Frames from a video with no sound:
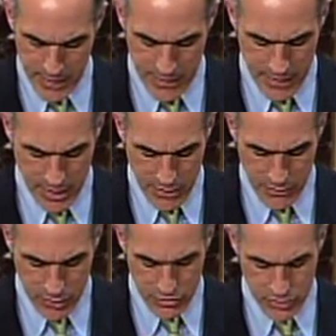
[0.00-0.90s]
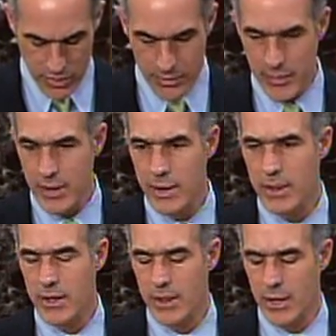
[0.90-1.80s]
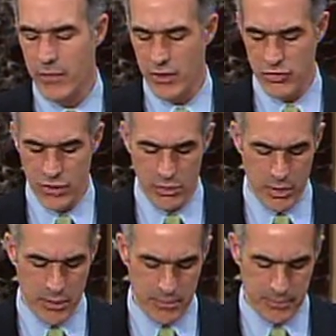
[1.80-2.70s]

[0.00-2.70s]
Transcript: than in the future of our children.